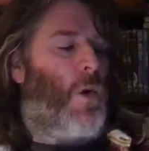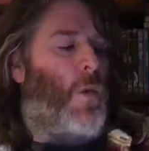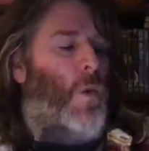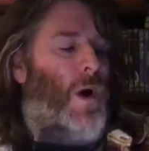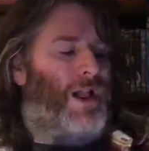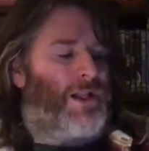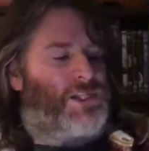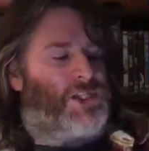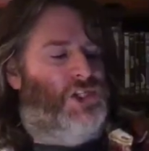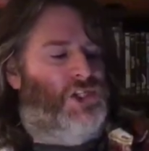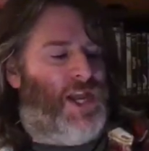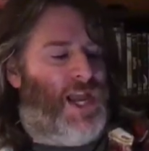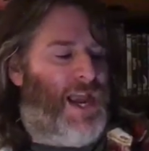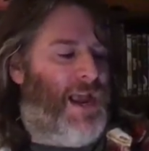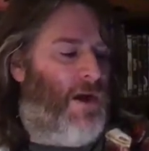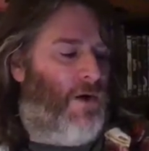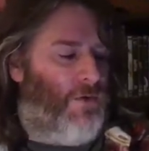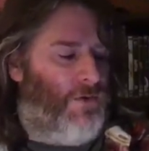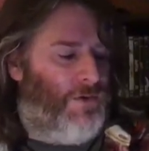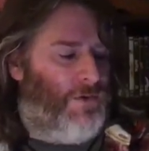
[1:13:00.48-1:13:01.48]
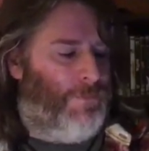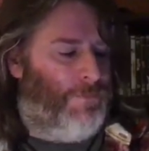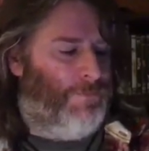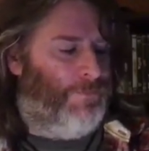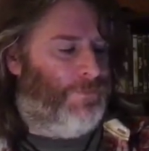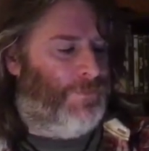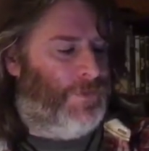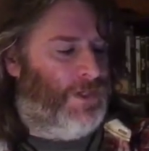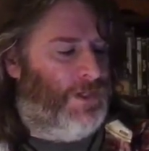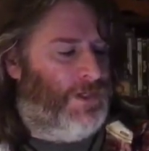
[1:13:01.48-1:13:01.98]
Welsh town
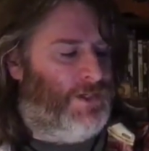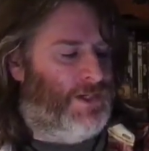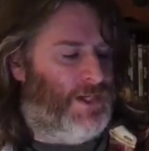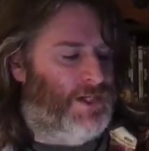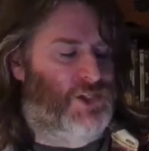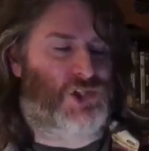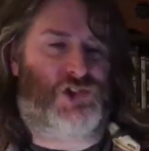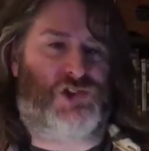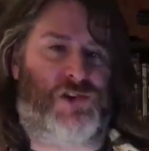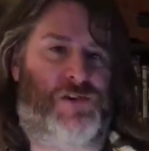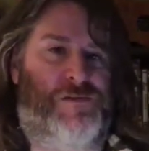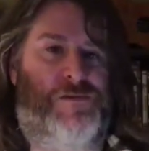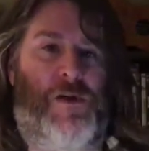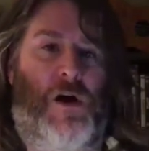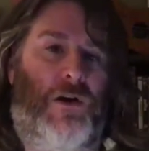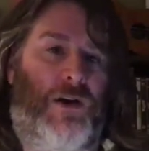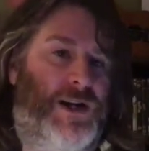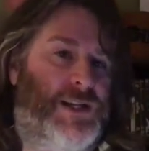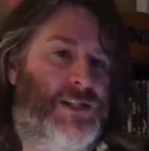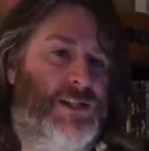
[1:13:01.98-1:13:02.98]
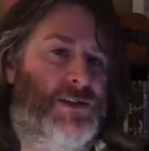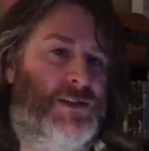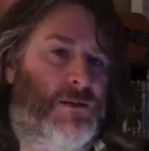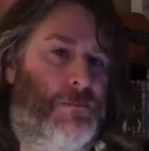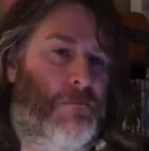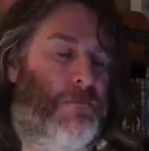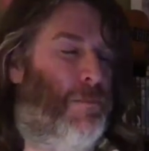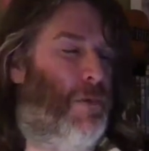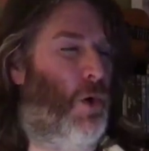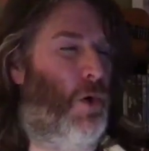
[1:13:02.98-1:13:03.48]
does Treforest
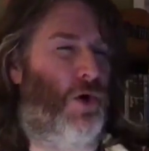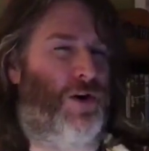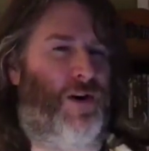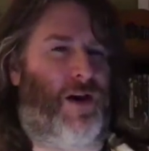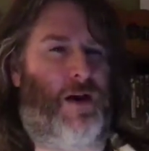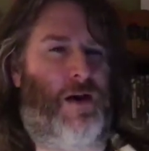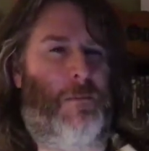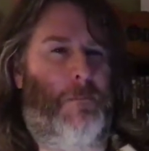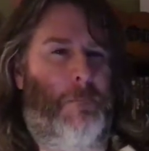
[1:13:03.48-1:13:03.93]
border?